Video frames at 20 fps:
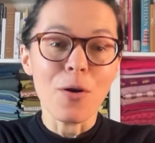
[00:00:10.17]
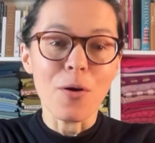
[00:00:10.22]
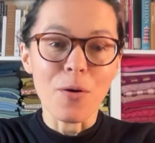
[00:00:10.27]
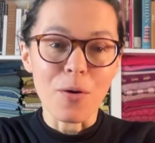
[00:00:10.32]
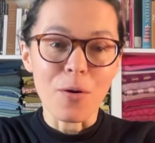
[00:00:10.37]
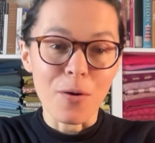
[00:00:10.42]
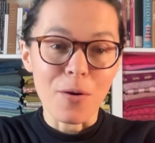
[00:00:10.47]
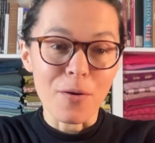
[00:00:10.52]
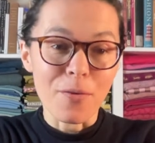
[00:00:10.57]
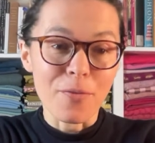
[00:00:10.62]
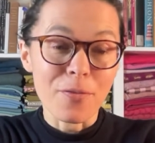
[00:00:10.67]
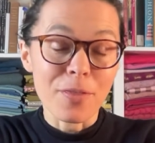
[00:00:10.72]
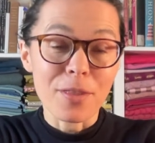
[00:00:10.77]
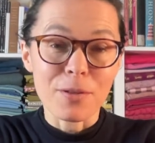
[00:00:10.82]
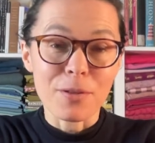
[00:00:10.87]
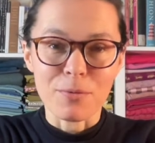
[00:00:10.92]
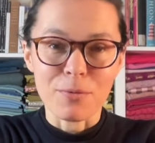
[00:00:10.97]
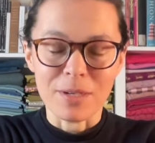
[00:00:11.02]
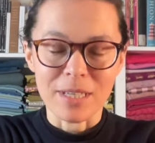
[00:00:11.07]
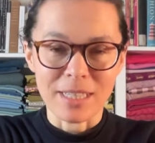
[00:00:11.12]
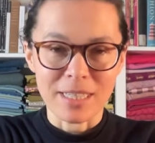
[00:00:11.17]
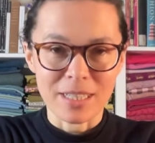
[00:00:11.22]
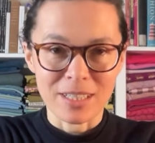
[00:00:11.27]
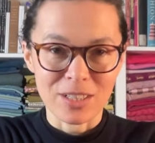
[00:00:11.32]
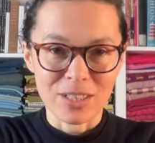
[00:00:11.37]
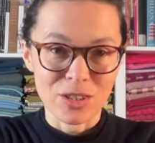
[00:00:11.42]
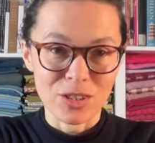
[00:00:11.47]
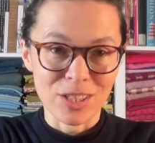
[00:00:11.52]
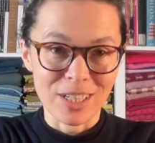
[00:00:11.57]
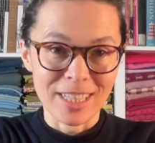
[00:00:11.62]
of the
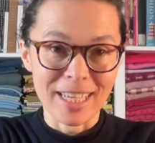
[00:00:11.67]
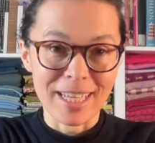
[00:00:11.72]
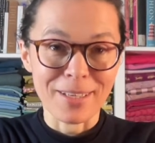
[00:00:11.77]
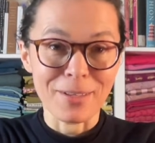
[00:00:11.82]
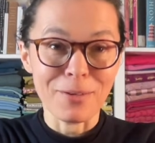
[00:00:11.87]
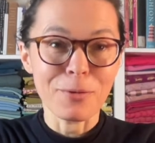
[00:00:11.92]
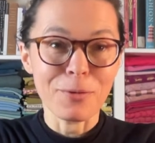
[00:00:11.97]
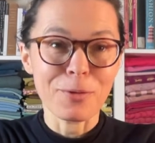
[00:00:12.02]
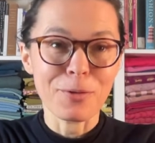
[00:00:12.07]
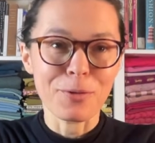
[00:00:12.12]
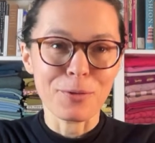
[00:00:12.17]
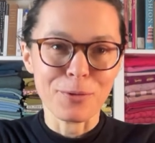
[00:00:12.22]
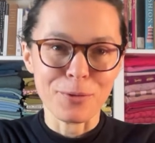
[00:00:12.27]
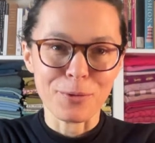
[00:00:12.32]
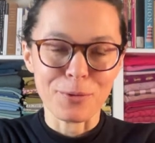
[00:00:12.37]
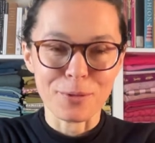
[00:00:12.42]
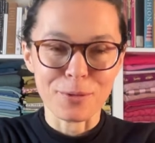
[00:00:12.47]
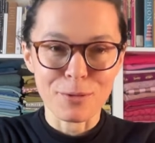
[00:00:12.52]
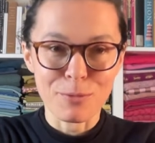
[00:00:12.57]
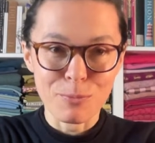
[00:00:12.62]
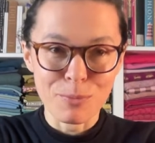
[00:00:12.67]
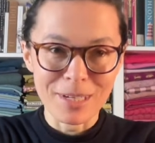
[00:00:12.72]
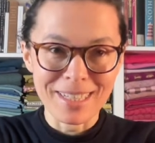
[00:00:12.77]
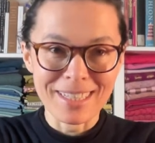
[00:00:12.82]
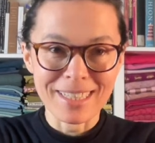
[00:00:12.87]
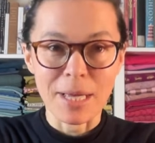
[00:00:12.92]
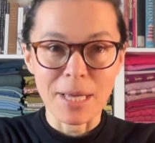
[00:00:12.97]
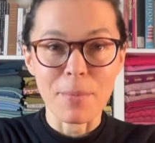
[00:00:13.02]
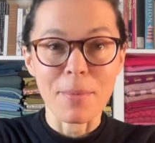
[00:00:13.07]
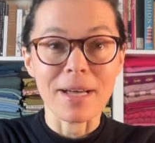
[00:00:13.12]
recent Chanel Haute Couture Spring
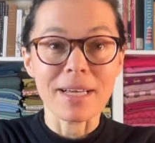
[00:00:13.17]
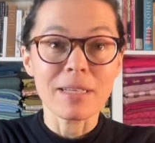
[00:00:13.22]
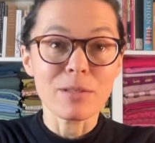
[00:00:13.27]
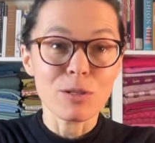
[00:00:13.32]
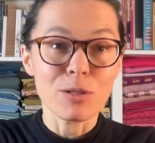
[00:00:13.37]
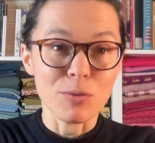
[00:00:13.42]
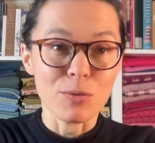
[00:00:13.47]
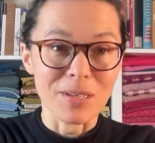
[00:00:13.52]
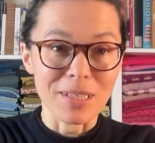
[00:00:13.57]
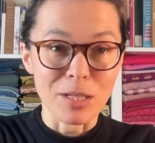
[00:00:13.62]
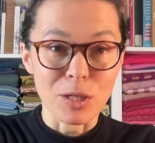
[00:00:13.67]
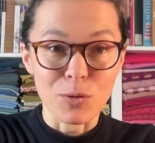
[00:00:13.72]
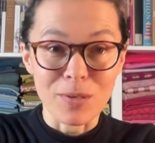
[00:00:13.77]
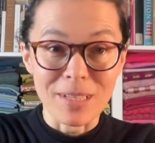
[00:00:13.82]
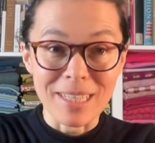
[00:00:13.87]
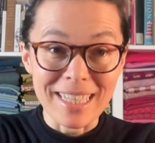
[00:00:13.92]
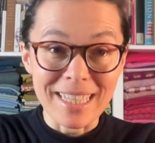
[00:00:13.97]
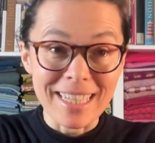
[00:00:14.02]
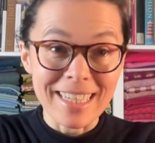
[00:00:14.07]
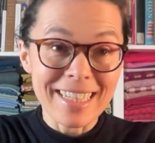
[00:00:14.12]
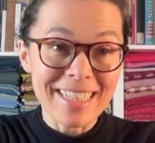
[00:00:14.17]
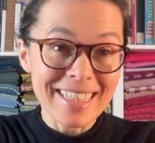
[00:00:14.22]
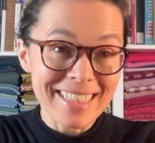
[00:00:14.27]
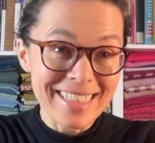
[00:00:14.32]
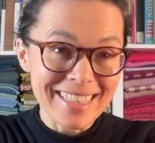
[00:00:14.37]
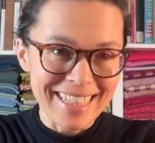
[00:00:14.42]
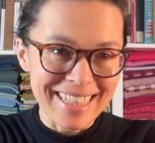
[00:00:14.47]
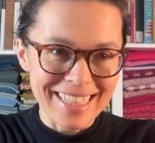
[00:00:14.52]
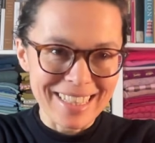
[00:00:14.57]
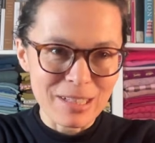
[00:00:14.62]
Summer
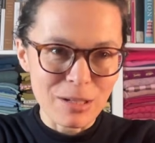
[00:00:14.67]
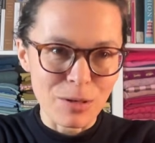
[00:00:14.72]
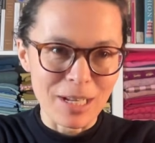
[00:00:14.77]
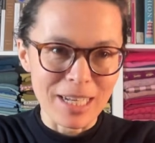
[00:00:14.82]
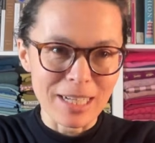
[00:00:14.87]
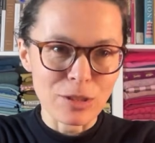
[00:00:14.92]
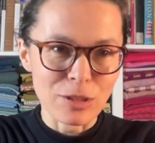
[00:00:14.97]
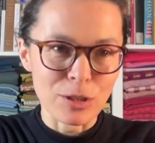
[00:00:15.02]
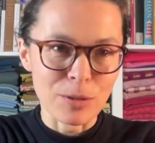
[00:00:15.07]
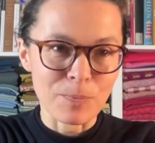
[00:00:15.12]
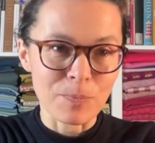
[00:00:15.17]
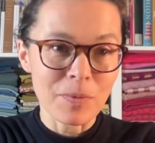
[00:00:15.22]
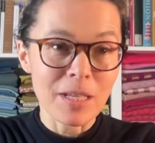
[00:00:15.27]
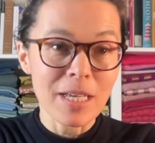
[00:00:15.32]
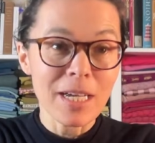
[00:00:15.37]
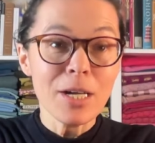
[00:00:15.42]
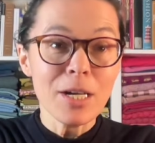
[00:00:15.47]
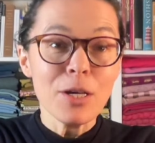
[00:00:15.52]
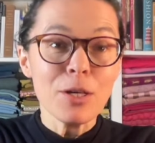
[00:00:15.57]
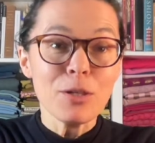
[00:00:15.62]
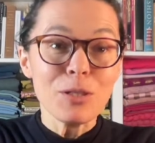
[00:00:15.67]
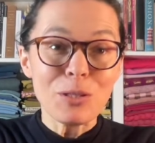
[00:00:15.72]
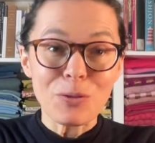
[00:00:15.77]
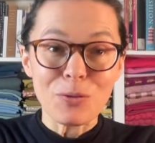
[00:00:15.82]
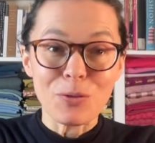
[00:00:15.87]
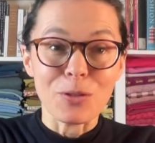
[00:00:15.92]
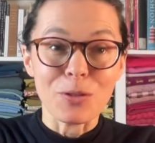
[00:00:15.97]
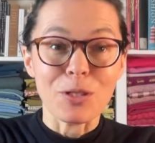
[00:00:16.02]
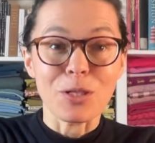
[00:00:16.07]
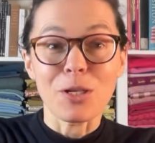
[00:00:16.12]
2026 collection. So
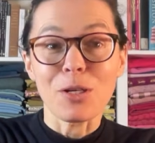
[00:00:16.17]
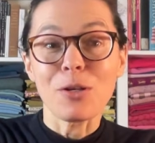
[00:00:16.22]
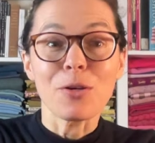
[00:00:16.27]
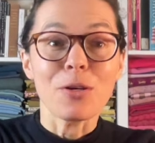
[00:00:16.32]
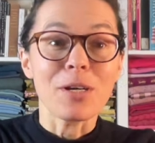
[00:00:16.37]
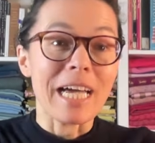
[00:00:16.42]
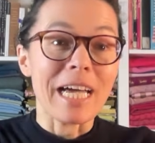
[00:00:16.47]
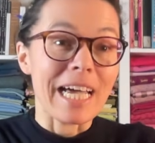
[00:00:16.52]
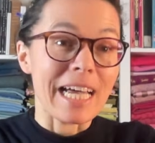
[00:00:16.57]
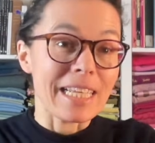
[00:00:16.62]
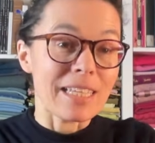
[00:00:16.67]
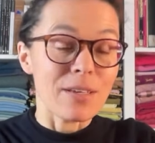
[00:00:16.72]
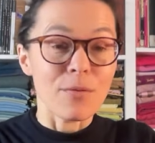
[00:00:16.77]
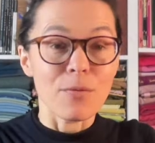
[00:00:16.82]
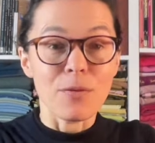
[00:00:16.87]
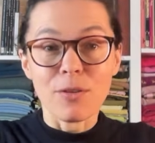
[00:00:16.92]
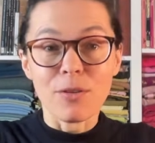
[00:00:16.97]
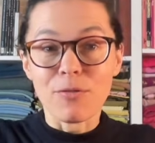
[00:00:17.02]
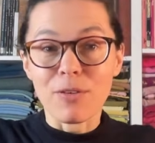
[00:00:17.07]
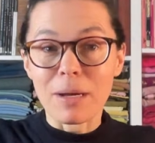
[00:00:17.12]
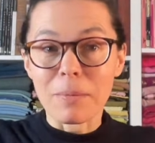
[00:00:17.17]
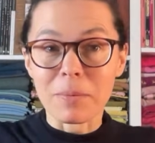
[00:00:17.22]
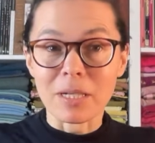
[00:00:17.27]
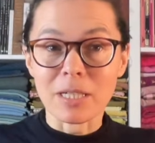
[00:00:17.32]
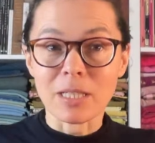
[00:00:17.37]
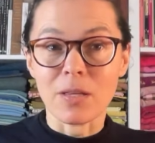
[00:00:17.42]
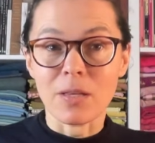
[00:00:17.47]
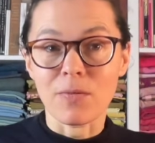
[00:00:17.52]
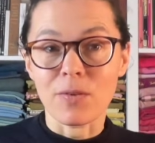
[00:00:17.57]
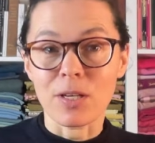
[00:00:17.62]
you're going to look at what
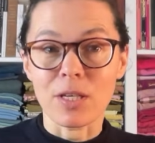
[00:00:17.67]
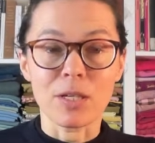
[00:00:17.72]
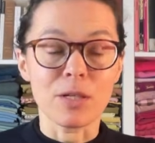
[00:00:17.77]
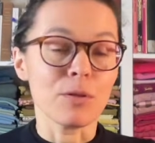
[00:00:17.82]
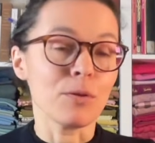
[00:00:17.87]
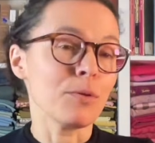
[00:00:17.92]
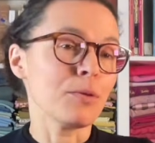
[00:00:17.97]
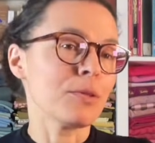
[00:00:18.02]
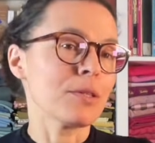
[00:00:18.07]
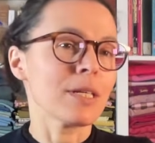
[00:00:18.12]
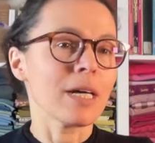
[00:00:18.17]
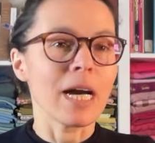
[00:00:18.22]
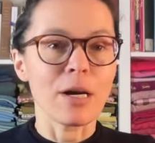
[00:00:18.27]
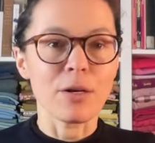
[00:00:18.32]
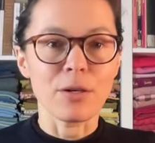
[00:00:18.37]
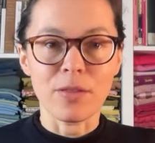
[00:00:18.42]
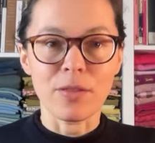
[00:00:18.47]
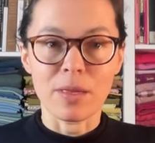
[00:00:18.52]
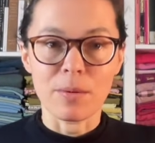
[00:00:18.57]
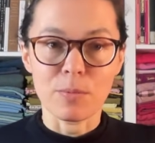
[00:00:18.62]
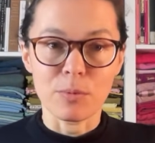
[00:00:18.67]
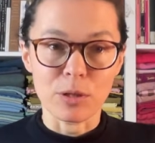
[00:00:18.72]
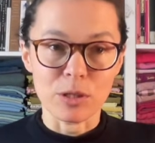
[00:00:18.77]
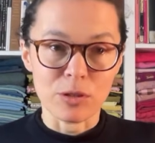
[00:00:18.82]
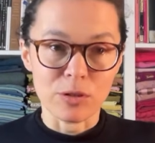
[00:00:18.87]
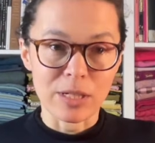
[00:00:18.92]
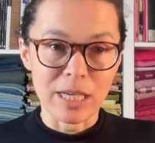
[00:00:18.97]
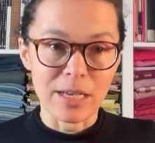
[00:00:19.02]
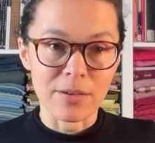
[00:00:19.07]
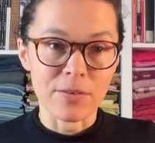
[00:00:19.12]
fabrics did they use, how did they put it
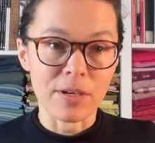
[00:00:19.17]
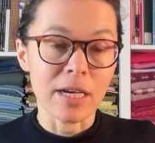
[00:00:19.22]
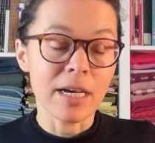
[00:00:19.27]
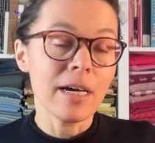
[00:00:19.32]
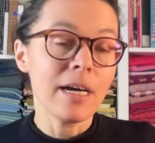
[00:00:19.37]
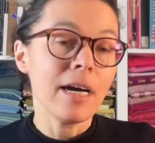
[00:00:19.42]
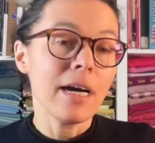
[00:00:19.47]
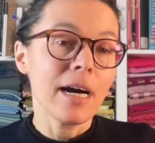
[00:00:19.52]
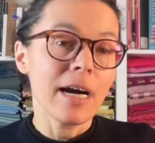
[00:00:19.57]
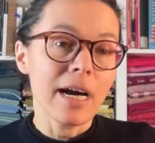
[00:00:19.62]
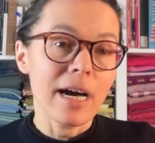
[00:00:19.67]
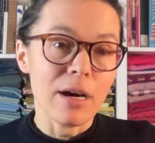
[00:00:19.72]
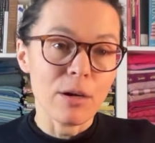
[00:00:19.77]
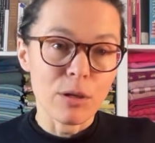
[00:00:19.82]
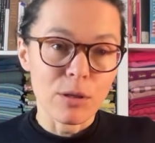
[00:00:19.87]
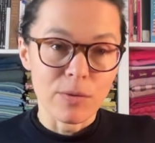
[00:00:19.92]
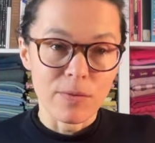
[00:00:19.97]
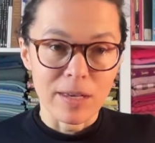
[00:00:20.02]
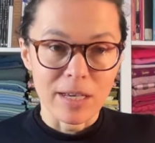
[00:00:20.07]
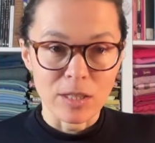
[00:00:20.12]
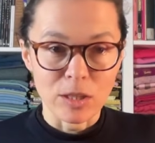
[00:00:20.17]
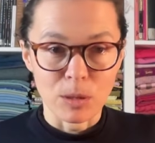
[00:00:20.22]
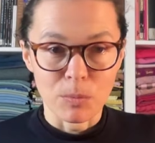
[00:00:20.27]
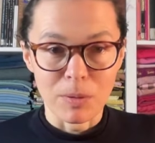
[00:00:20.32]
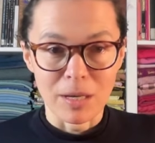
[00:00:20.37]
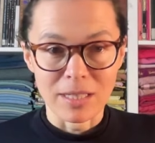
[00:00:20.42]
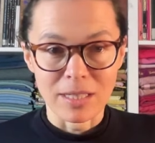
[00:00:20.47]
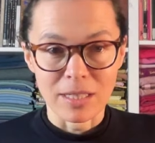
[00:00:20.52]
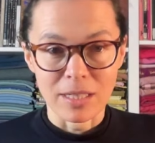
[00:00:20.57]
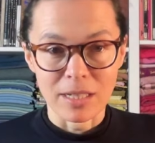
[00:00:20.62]
together, how did they actually
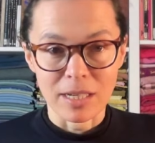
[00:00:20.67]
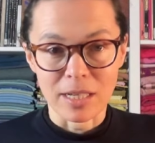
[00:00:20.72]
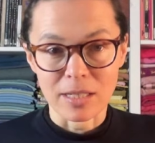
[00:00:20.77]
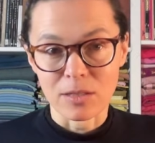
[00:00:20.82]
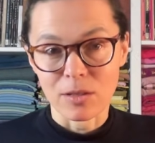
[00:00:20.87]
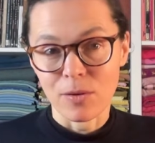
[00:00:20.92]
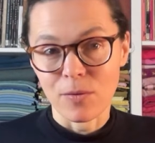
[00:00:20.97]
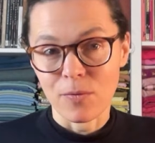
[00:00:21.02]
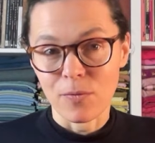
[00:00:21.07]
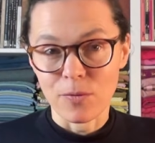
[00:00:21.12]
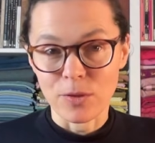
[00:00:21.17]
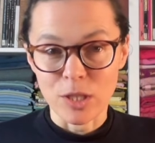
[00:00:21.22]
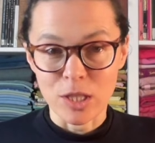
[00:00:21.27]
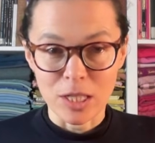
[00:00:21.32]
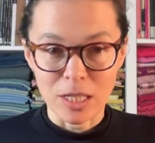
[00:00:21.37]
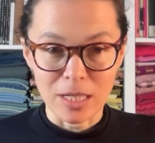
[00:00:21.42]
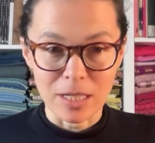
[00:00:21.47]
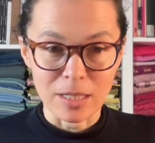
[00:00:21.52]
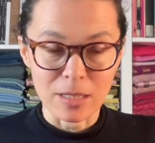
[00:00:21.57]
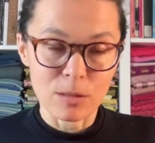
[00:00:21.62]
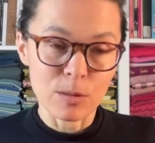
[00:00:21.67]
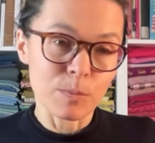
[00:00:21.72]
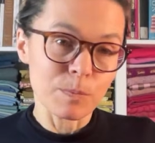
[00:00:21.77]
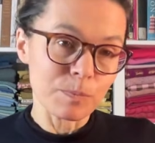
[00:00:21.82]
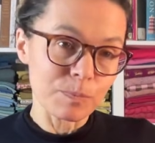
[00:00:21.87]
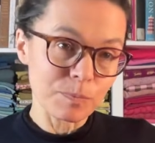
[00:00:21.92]
pattern cut the styles.